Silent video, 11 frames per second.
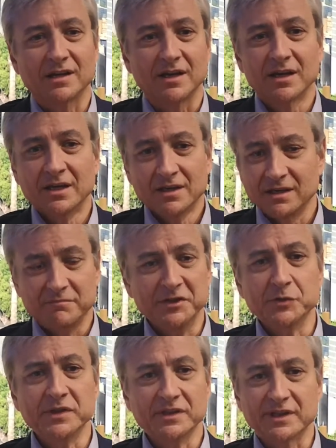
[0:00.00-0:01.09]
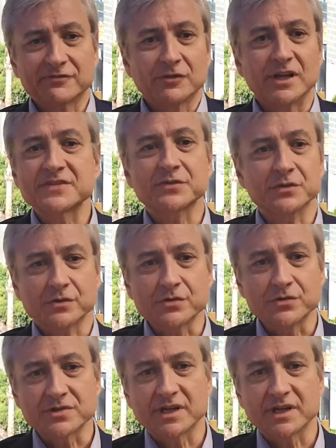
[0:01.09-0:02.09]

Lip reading: I've been doing that for the last few years,